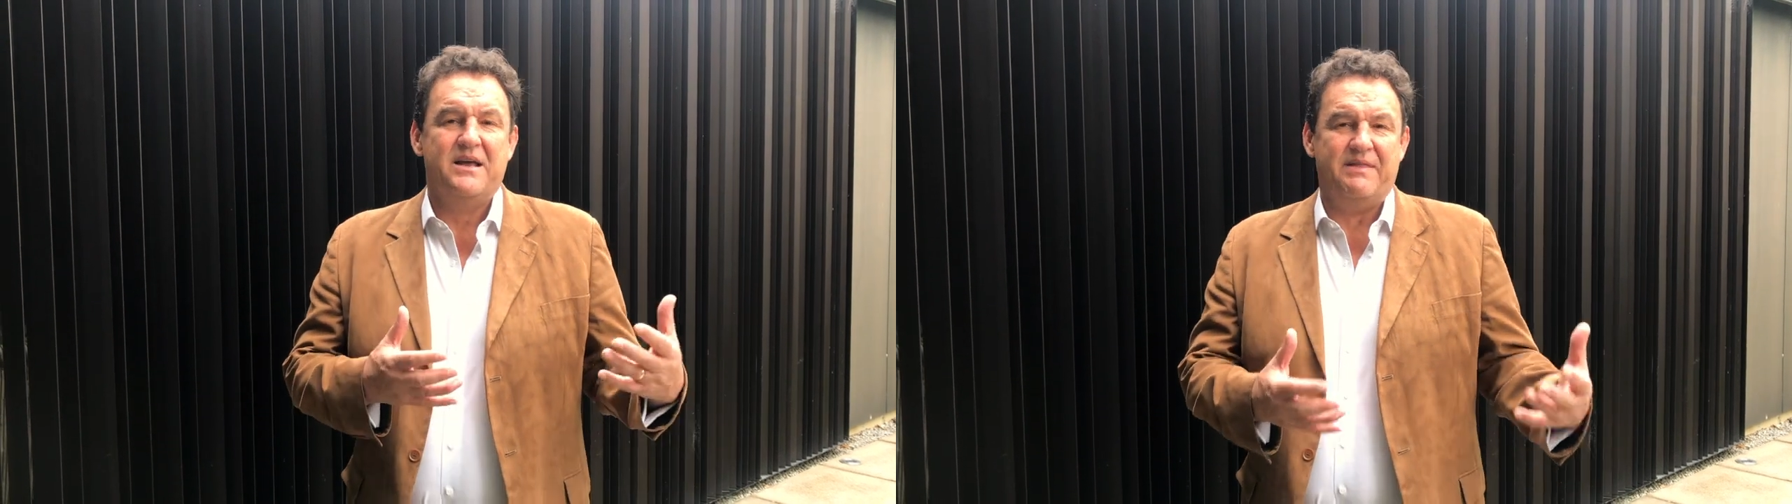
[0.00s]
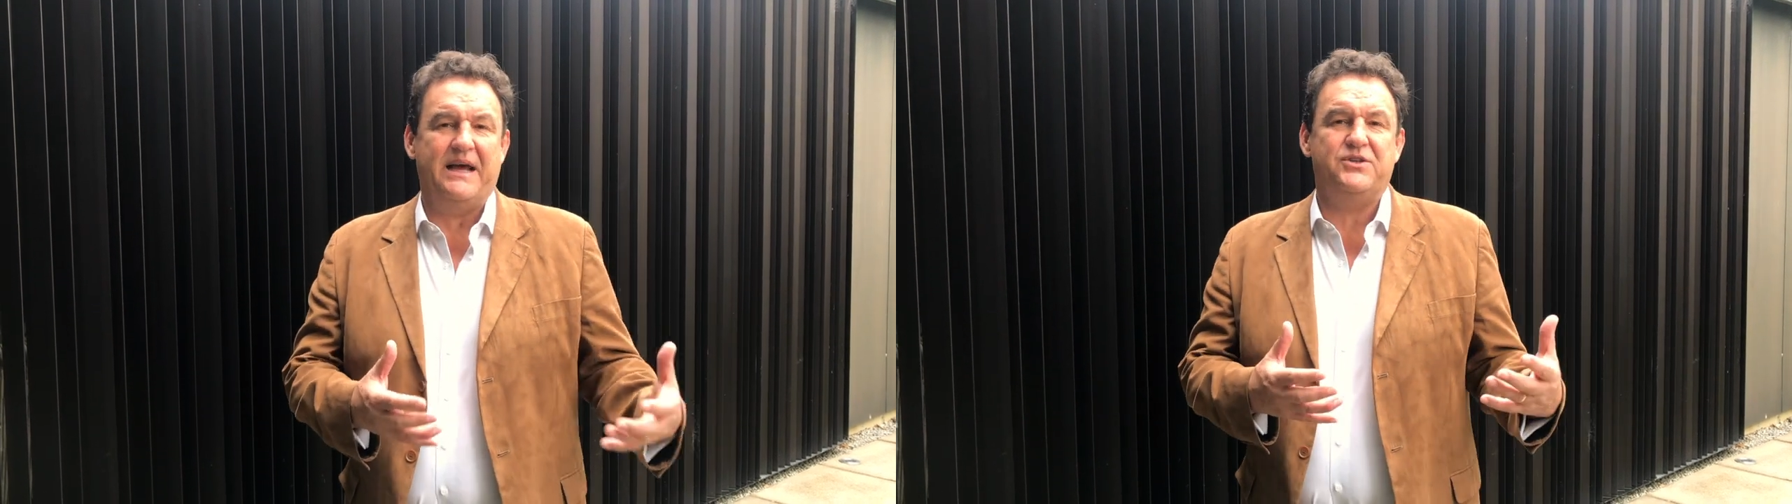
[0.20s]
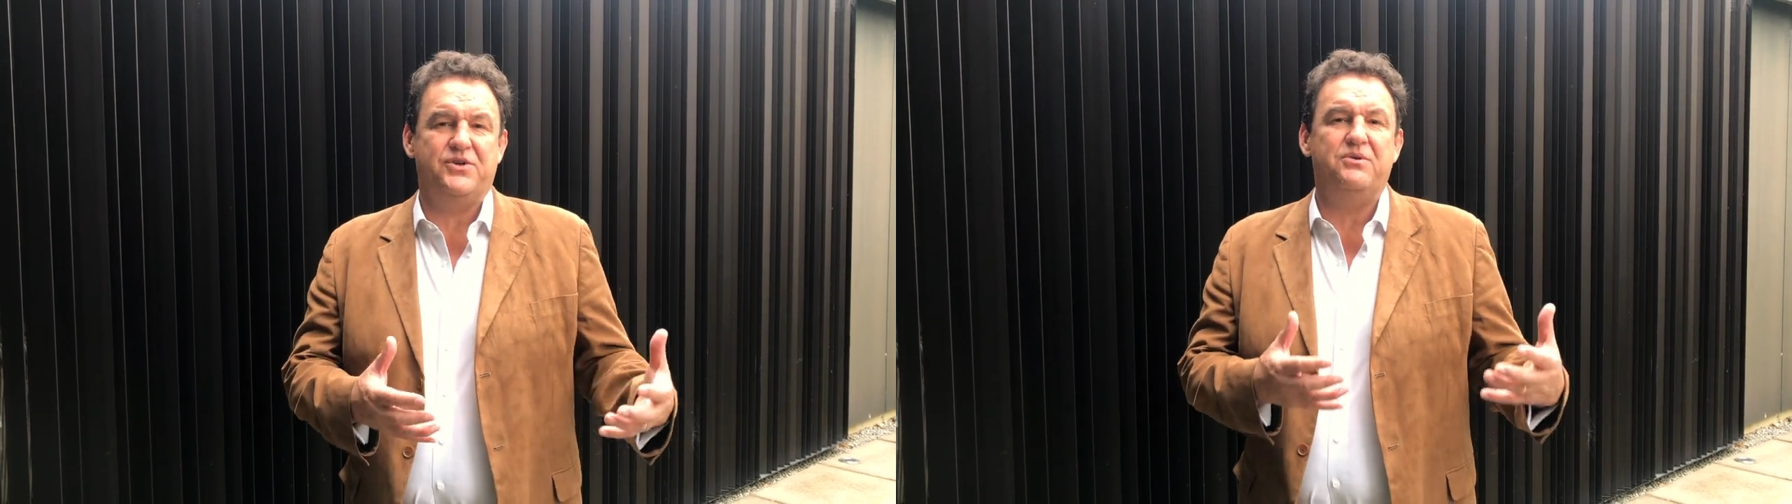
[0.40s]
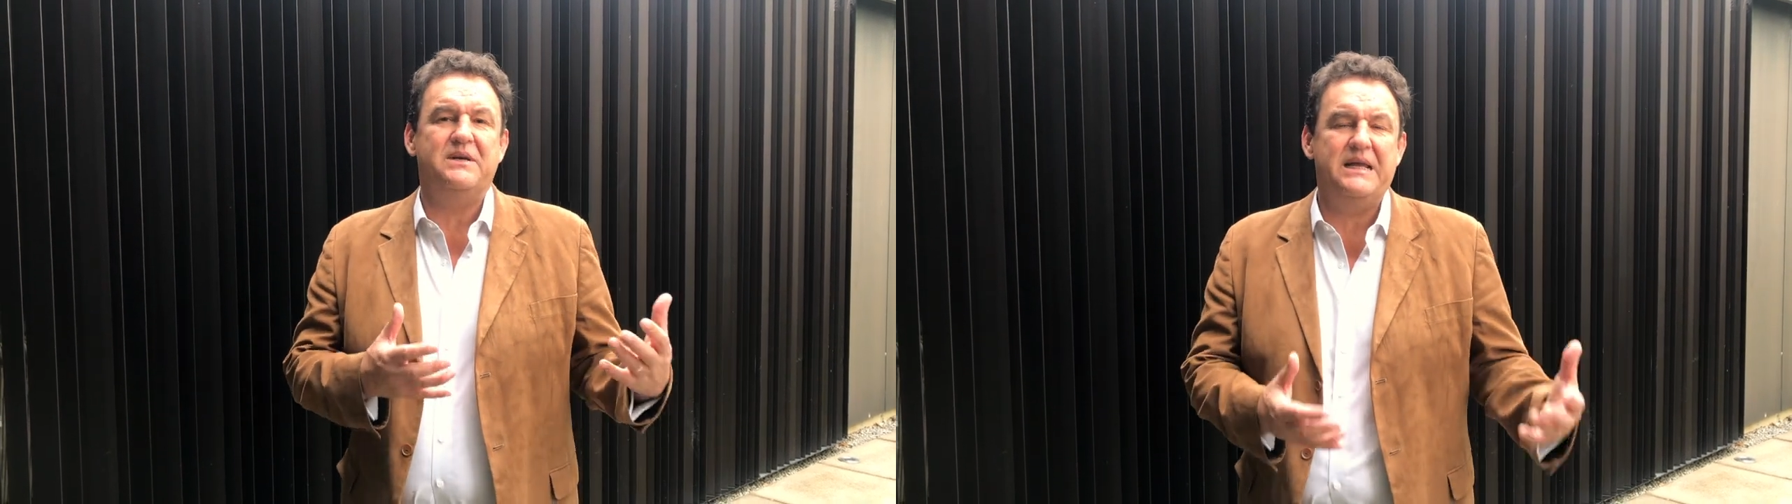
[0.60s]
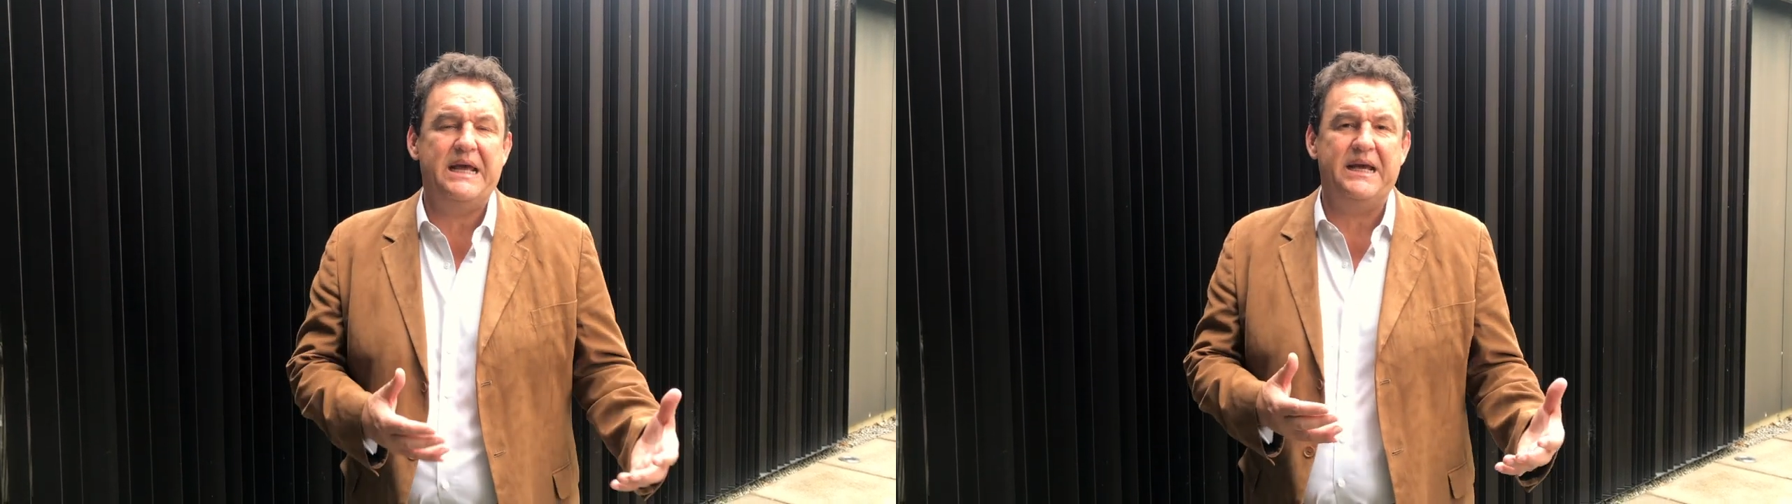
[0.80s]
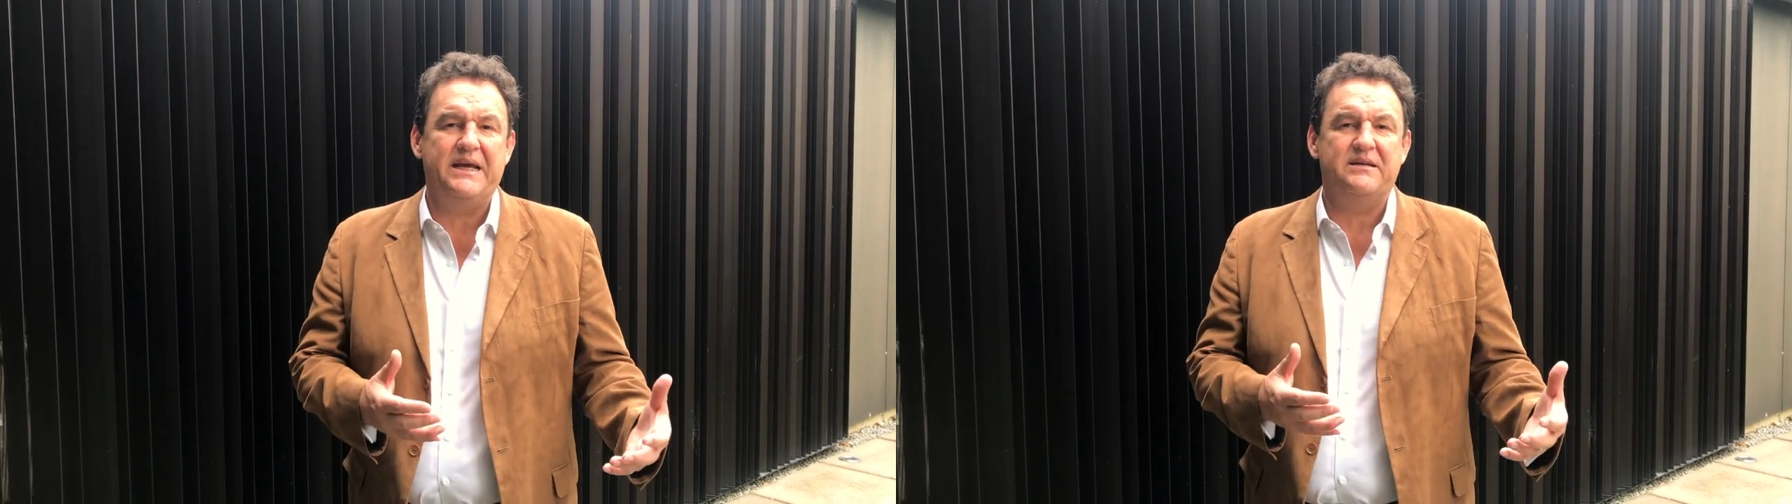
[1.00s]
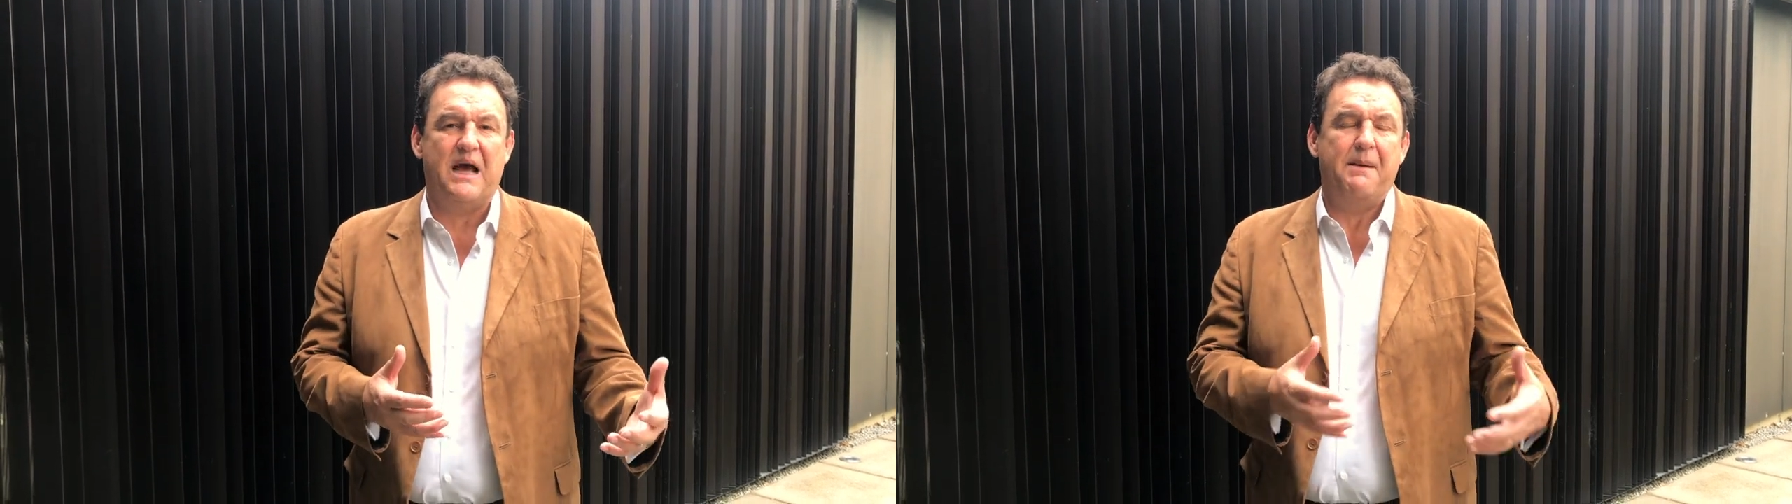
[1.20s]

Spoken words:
that you need